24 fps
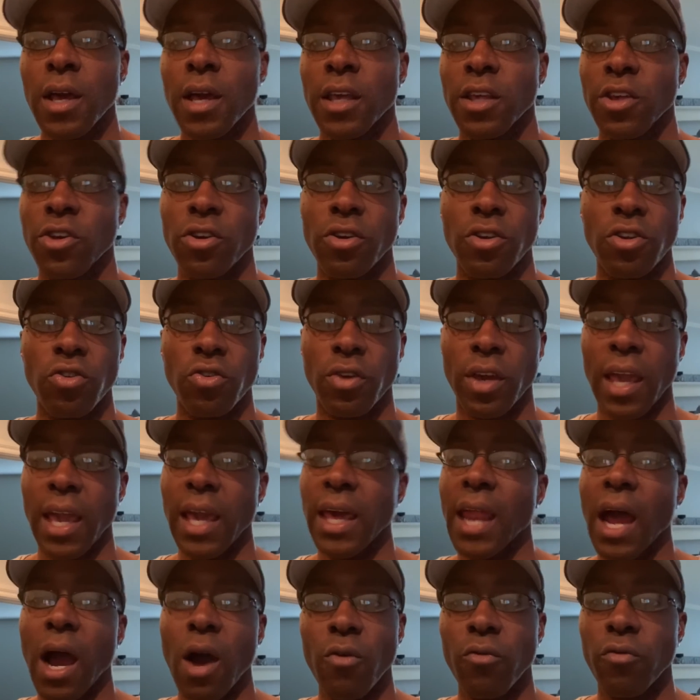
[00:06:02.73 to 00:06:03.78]
you, you
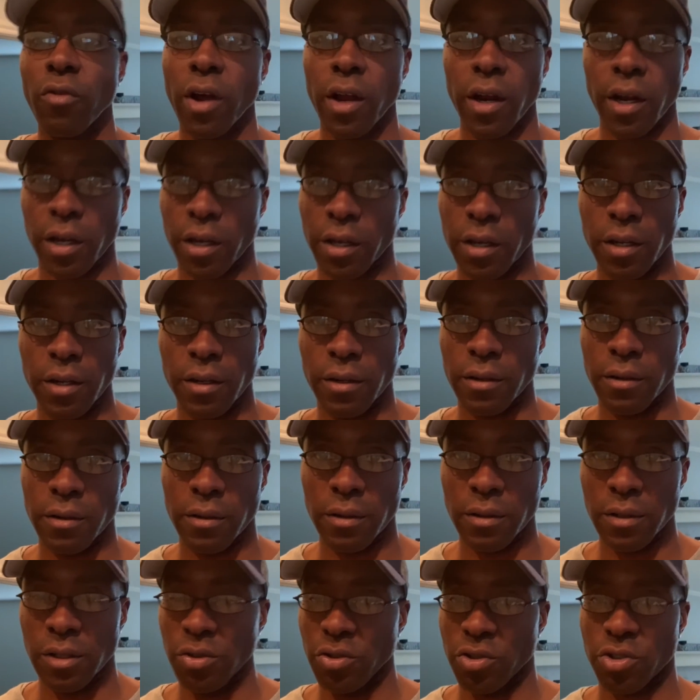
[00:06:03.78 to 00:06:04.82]
can't outrun a good
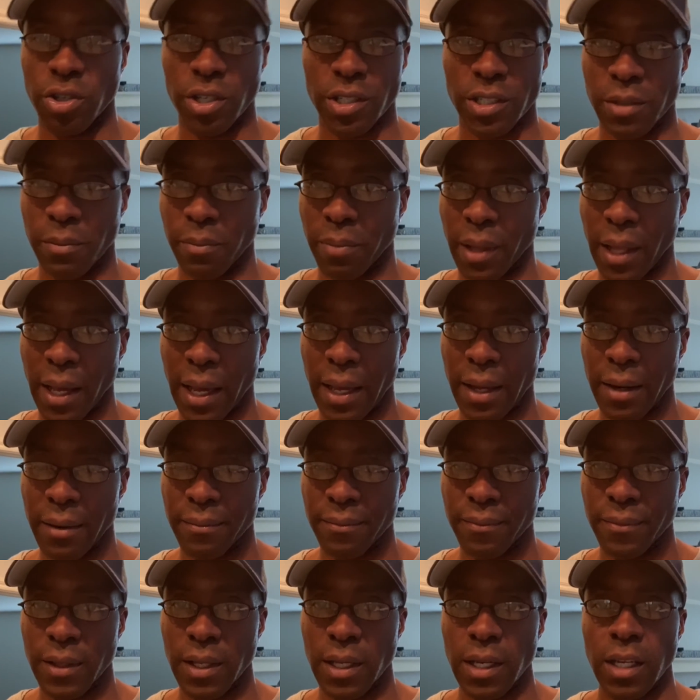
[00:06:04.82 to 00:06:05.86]
nutrition plan.
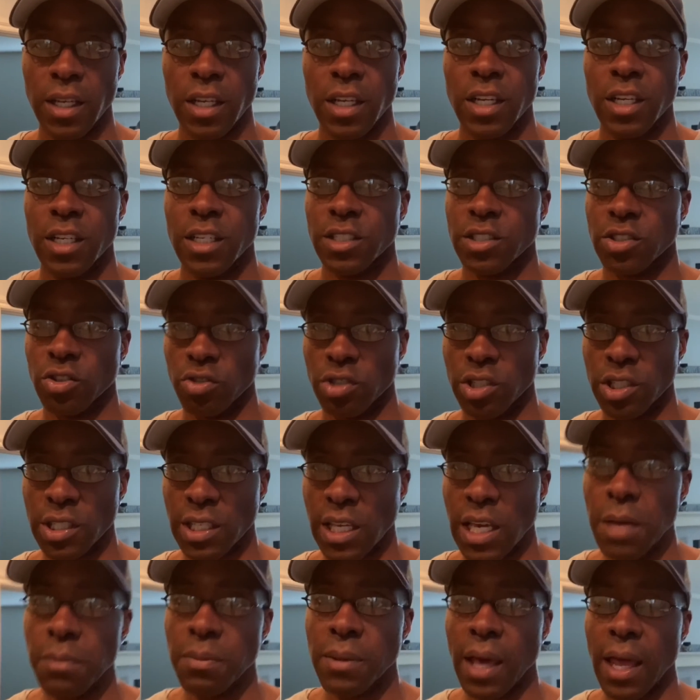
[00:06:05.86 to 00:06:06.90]
So just
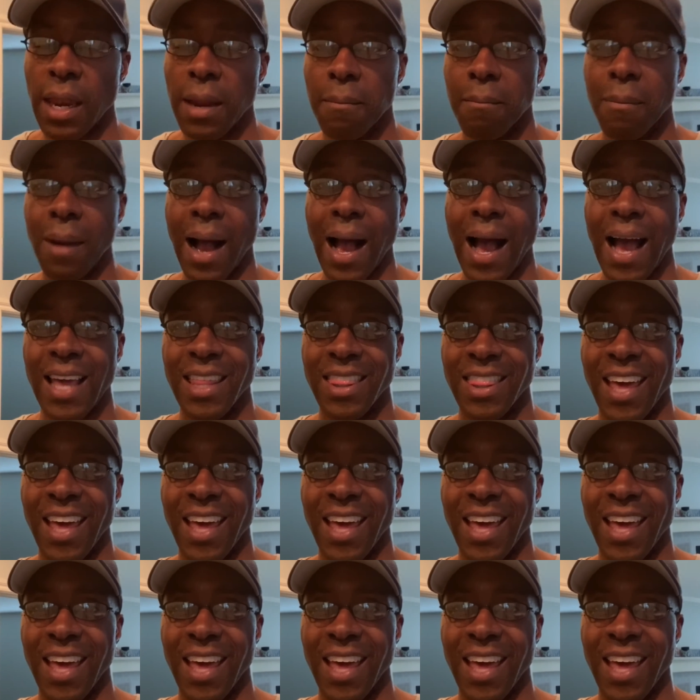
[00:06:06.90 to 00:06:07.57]
keep that in mind